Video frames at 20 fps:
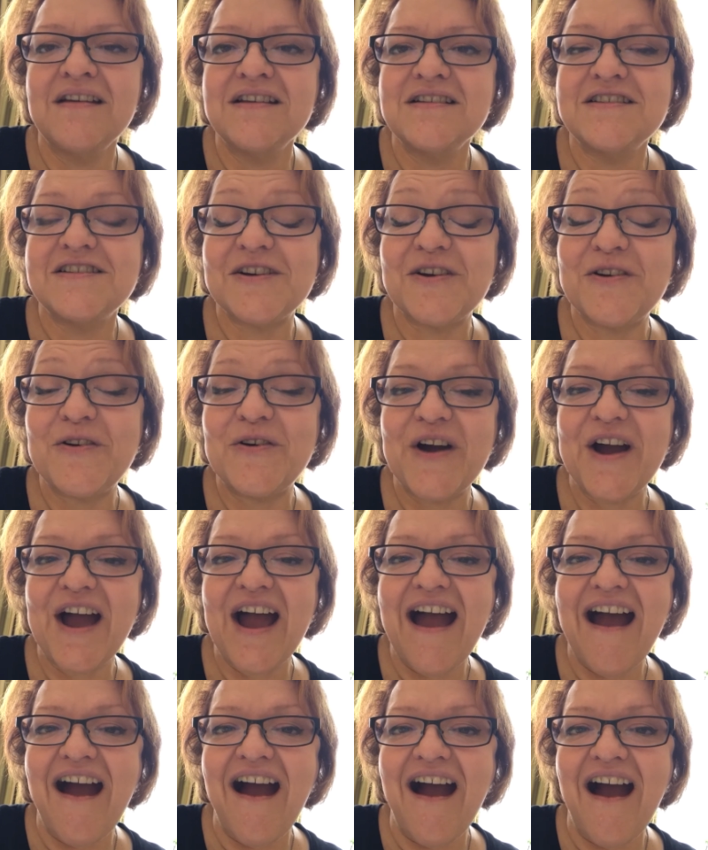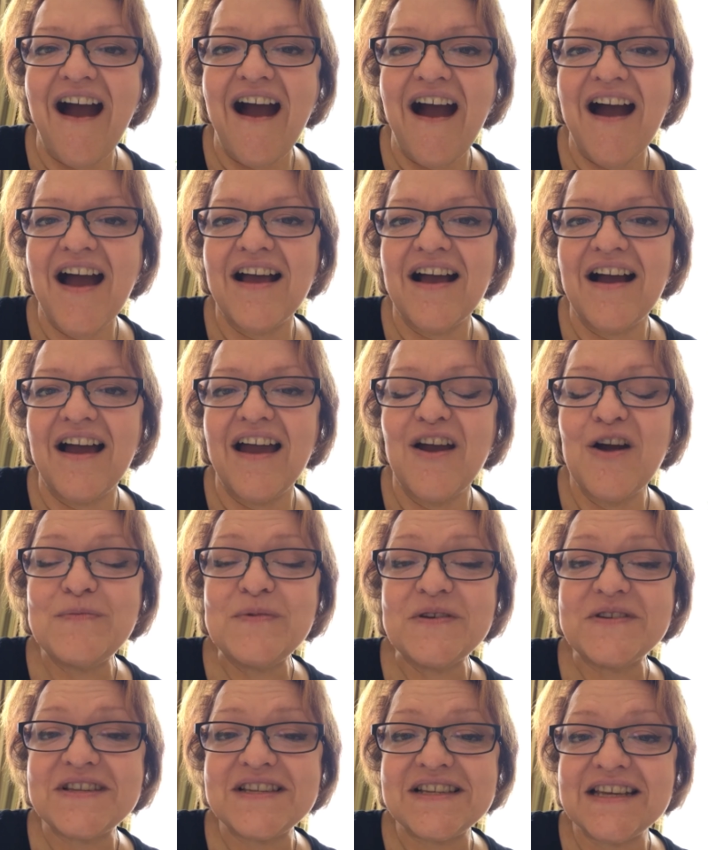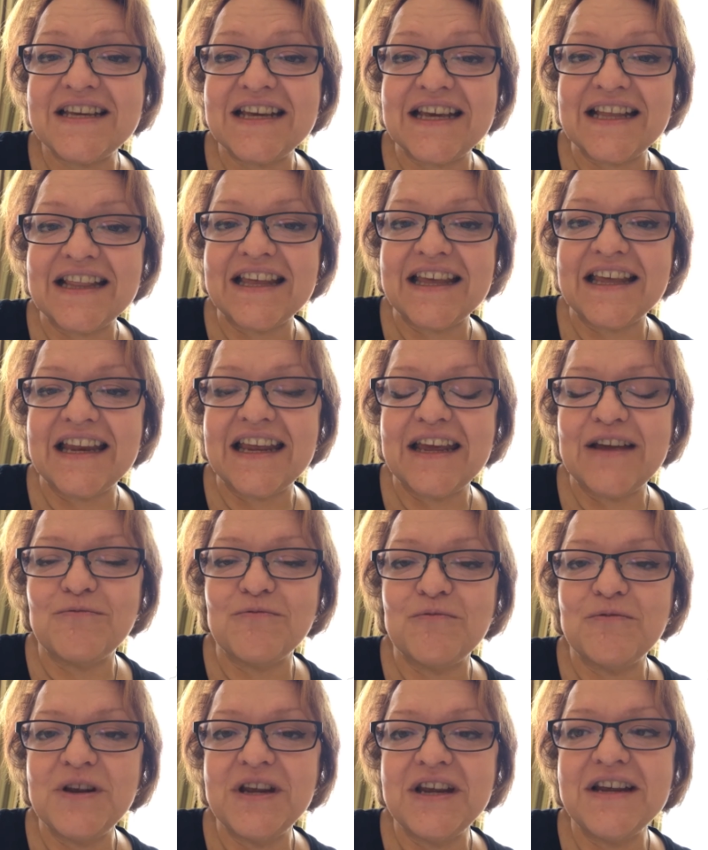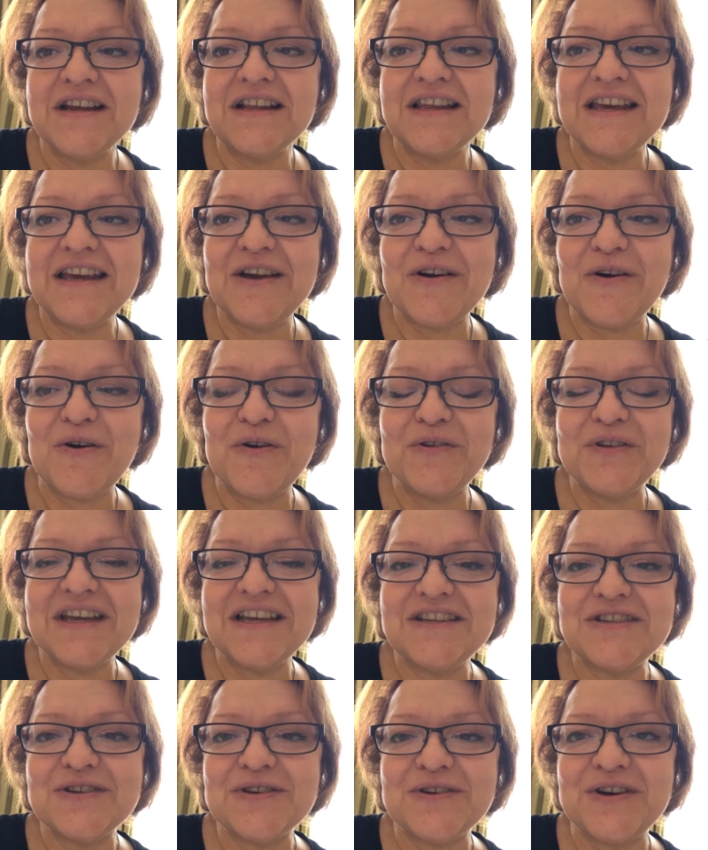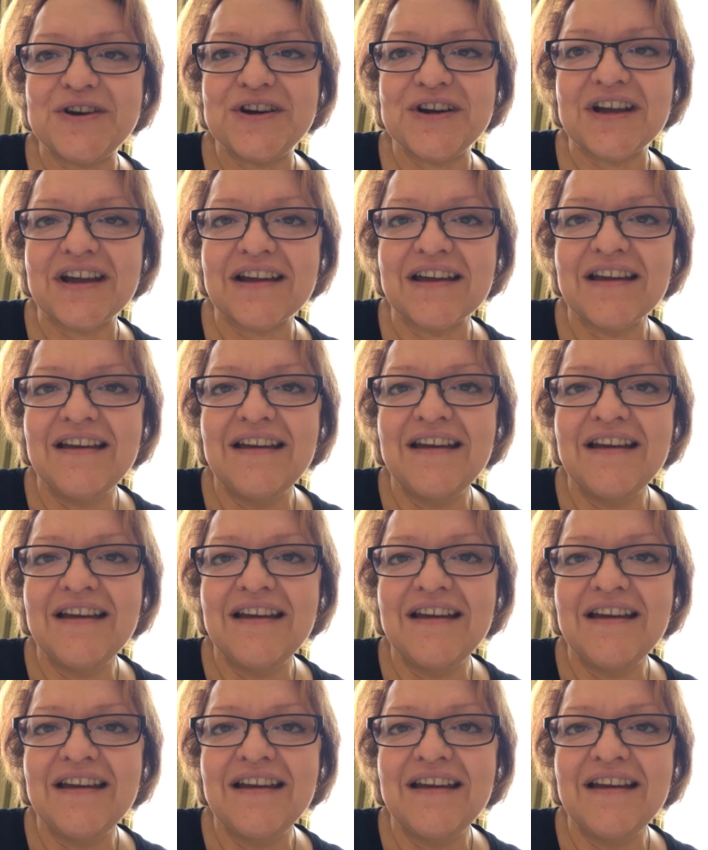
So I hope you'll see that it really only took